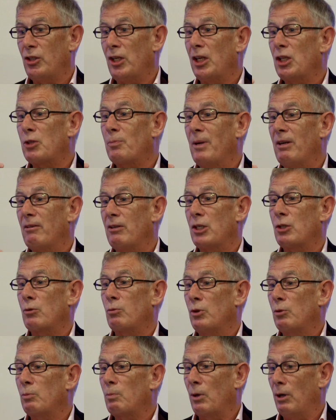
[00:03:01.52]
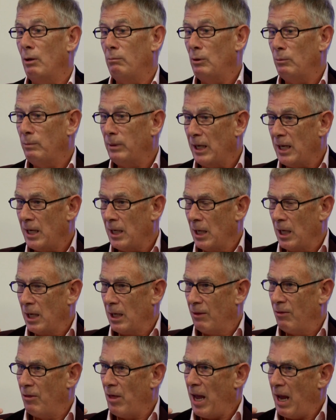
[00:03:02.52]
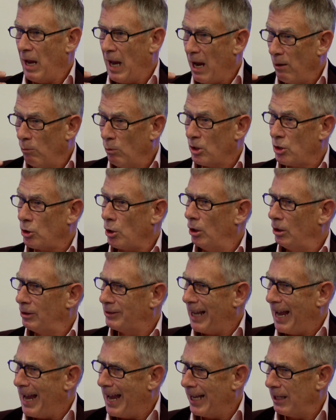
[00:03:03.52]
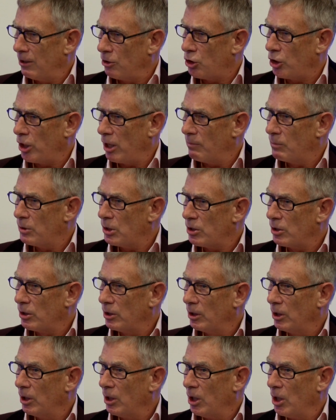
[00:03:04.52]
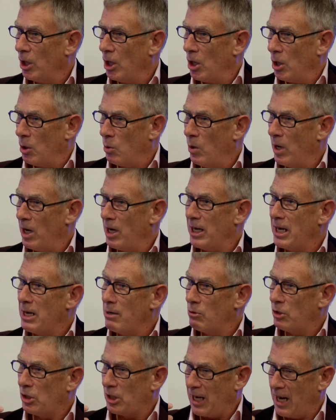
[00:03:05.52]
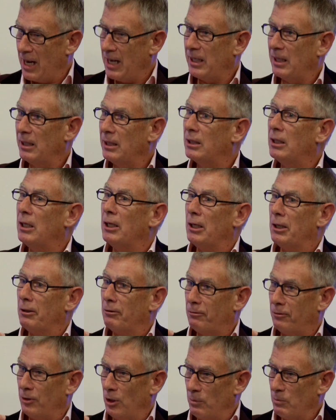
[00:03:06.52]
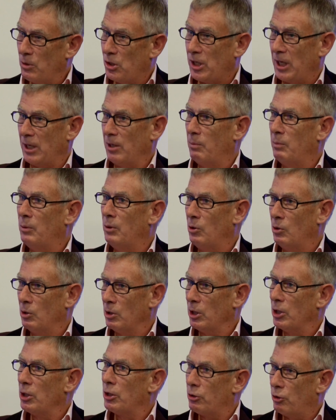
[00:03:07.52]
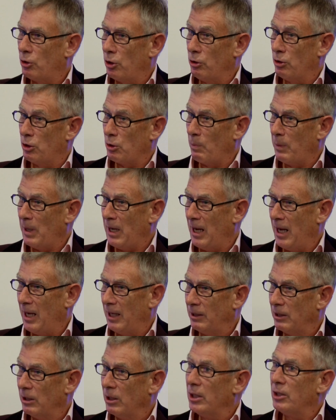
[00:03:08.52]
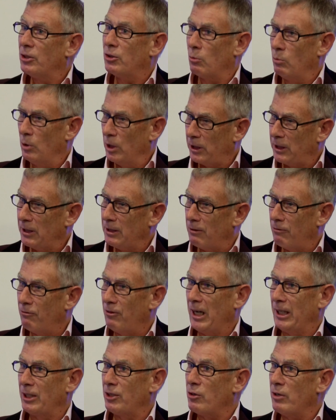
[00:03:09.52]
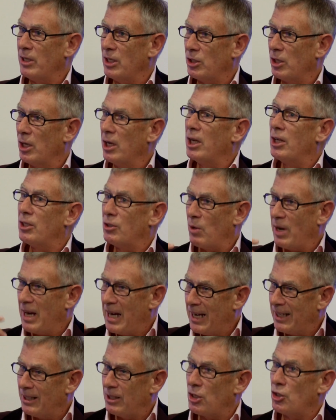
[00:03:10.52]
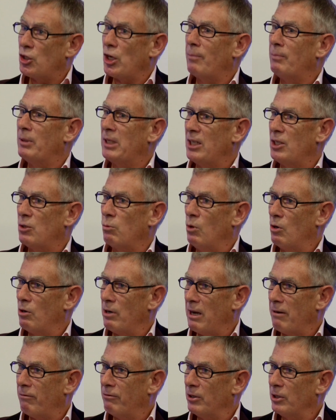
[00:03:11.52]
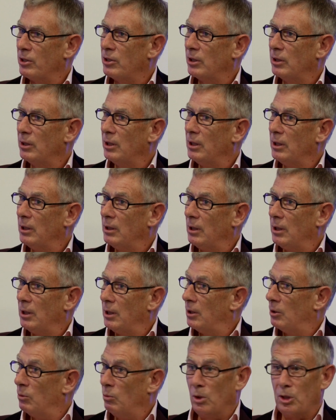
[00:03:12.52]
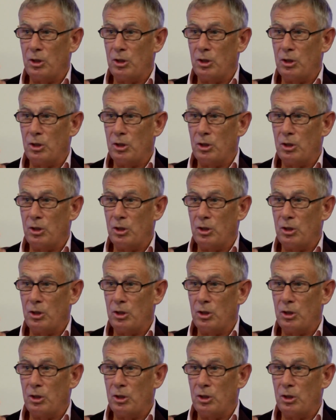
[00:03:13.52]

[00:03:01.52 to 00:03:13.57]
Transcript: experience was probably what's called the Hell Ships, where he was taken from Singapore to Japan to work in the factories to aid the Japanese war effort. One